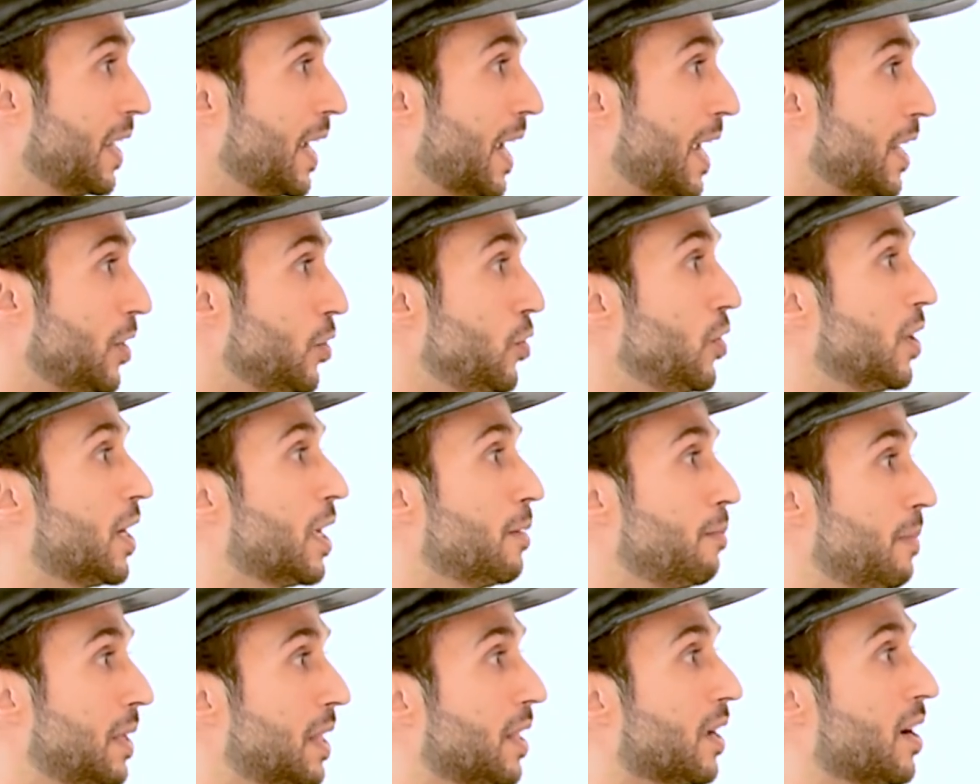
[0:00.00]
And you
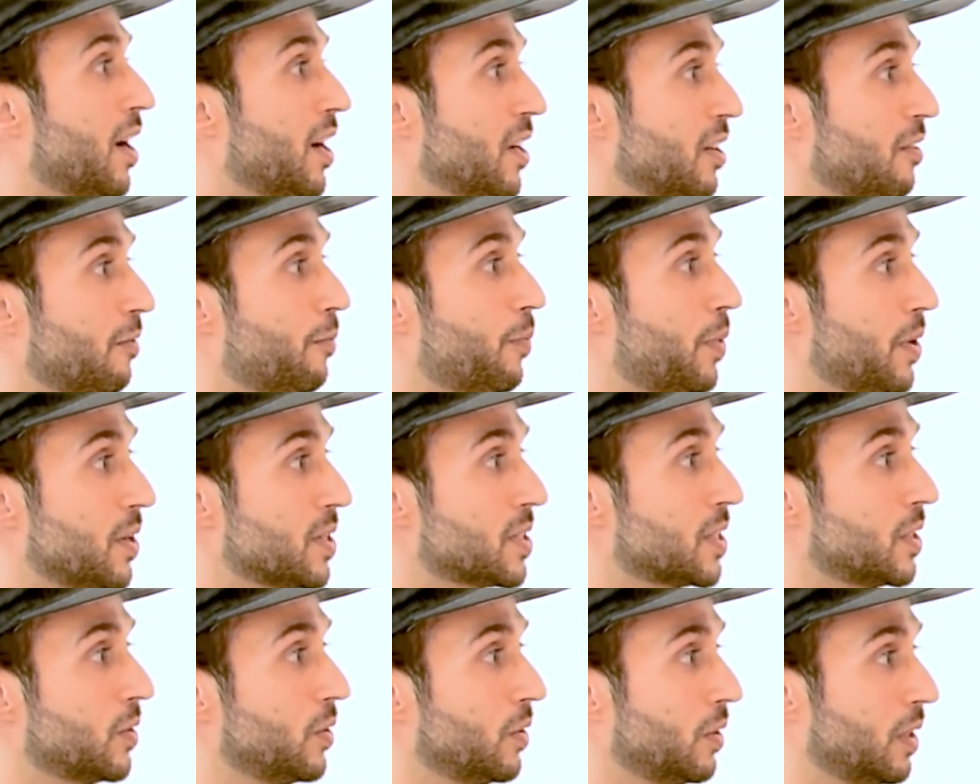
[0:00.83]
can be the kind of
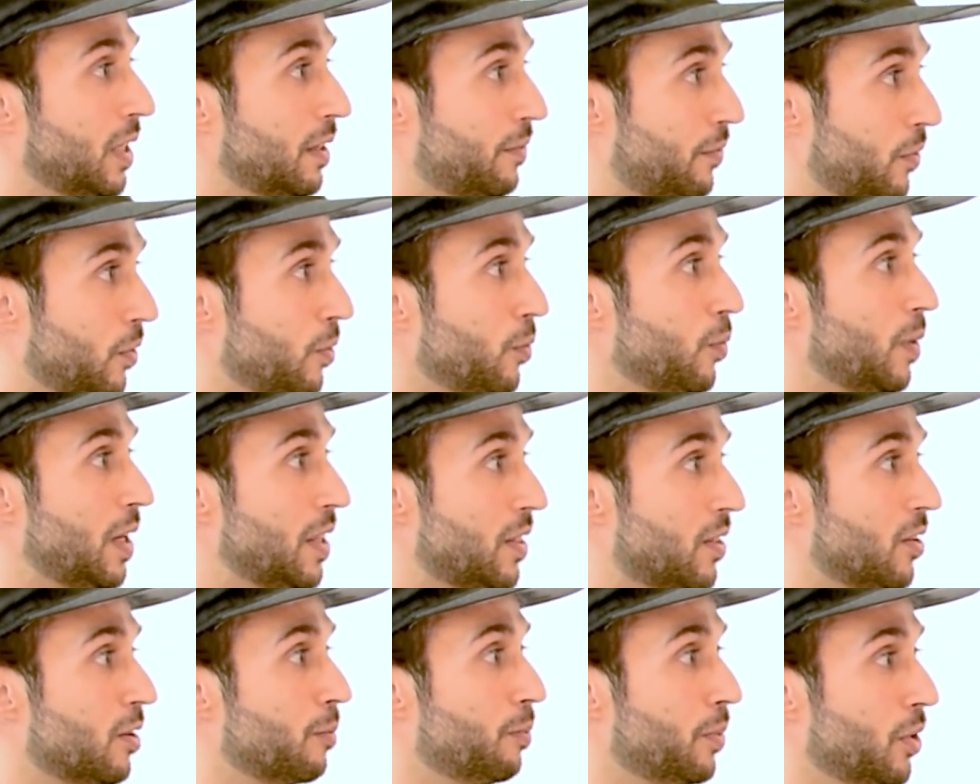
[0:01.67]
person, if you read
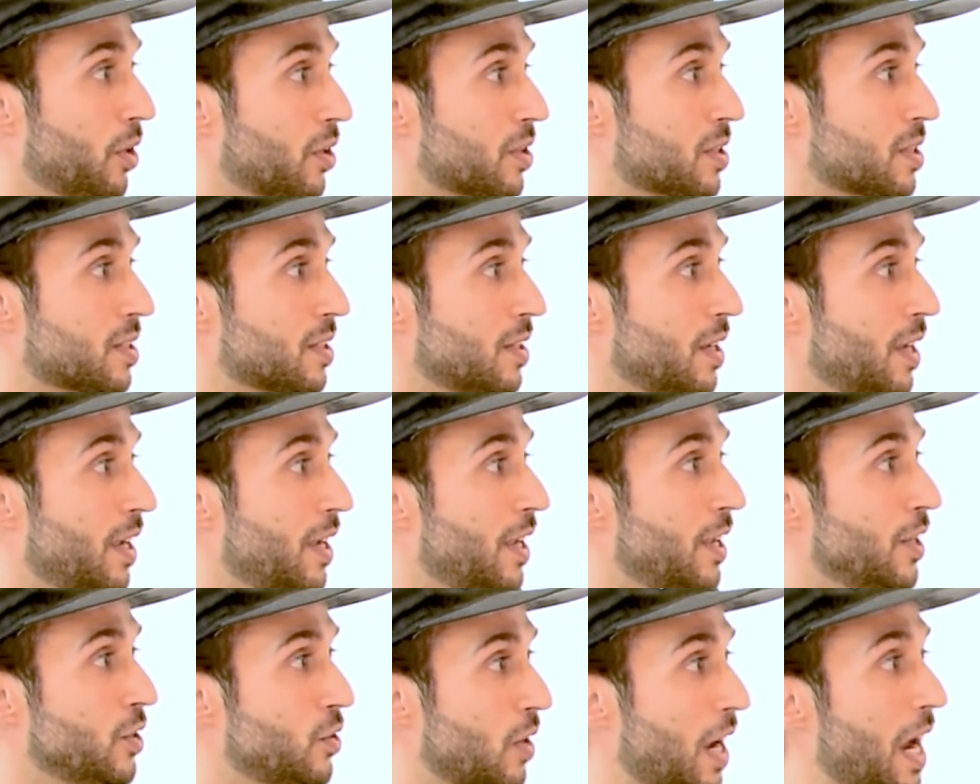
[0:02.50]
their books,
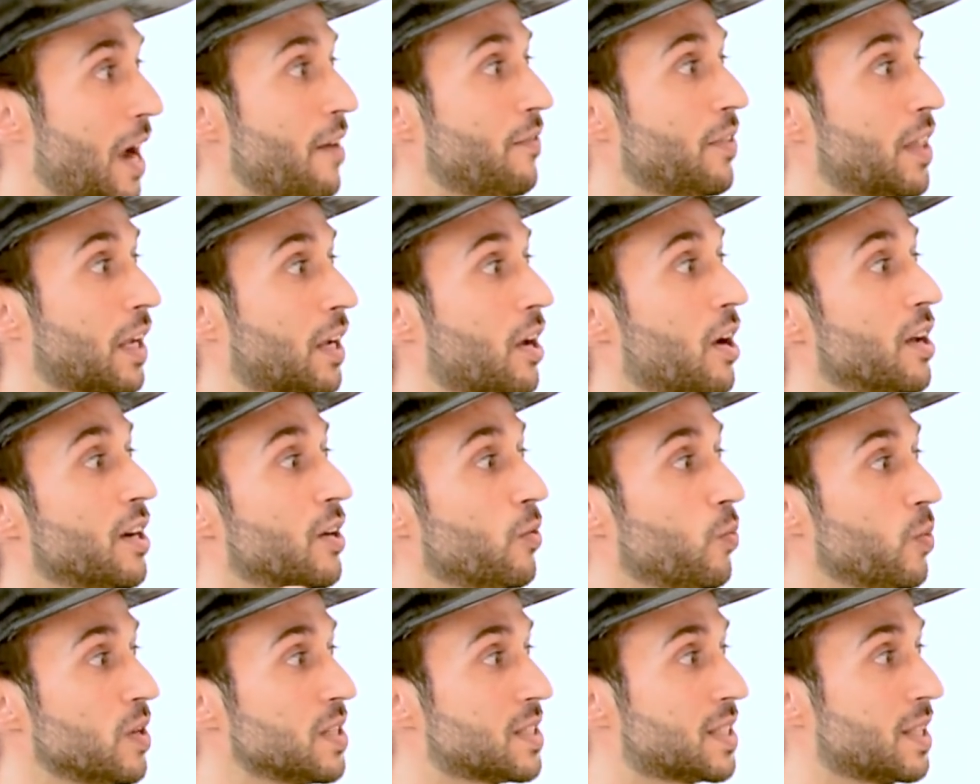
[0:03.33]
to have that kind of
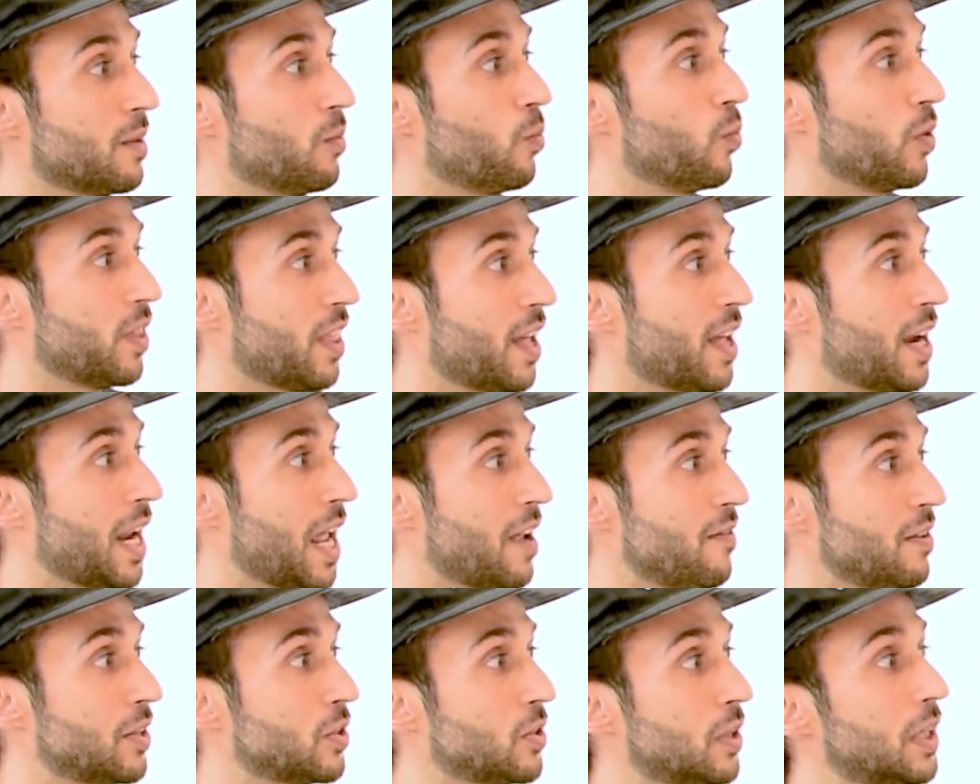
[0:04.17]
wisdom without
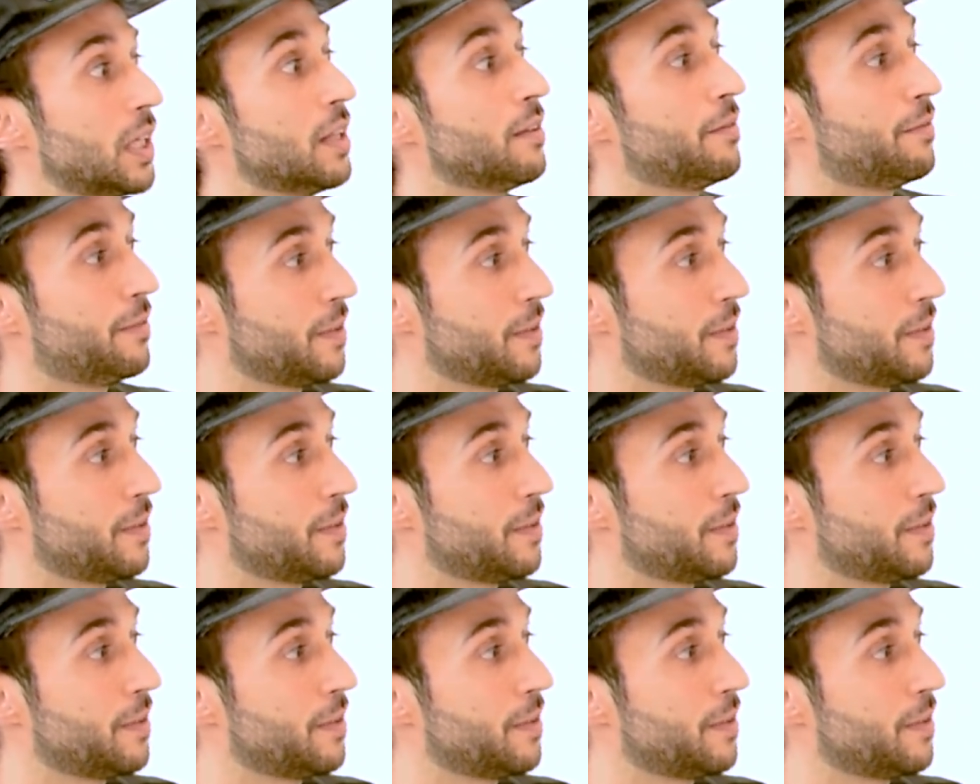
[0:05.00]
having to live